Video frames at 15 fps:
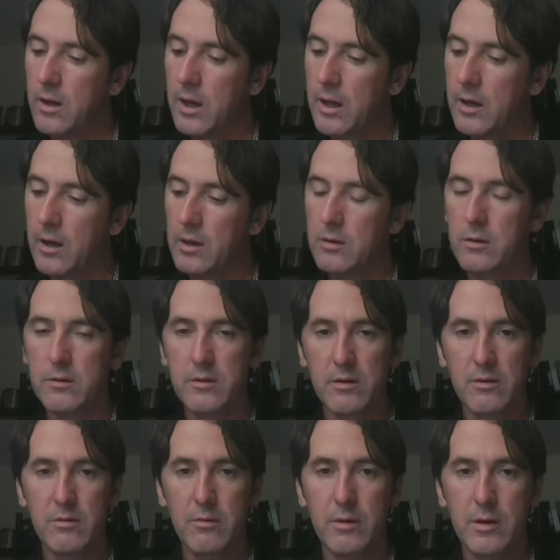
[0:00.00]
And I looked
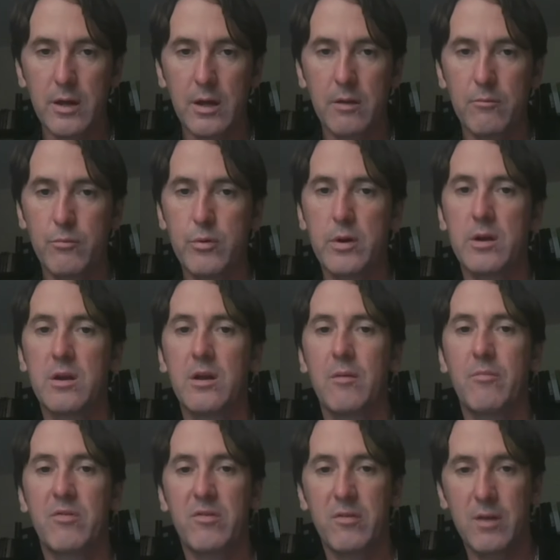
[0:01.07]
into it, and Britain
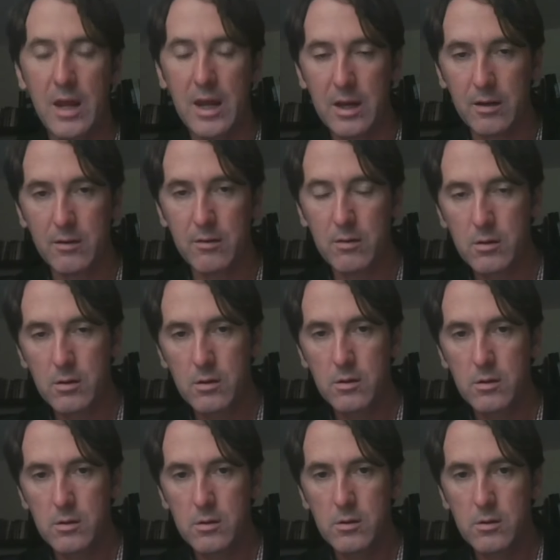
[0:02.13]
abstained.
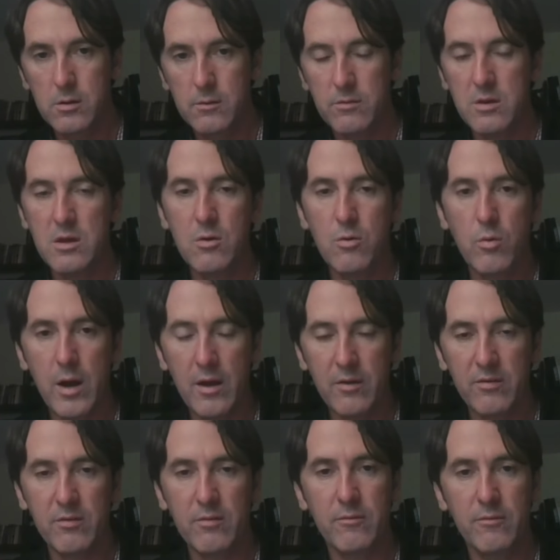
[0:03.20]
The
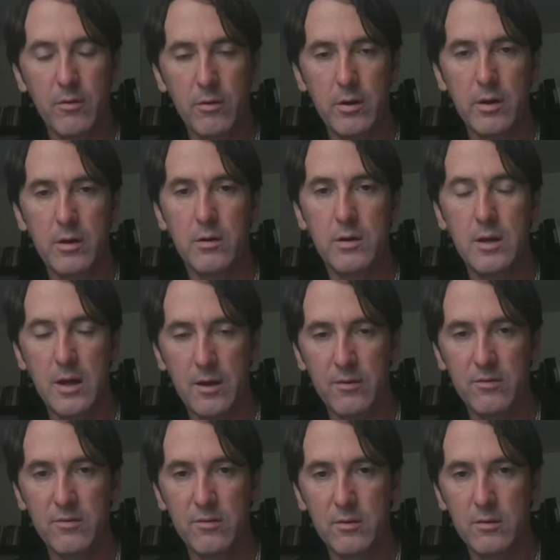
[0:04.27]
US voted
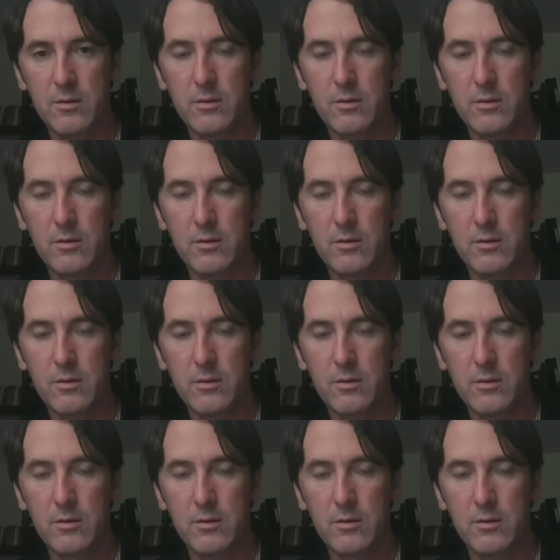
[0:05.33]
yes,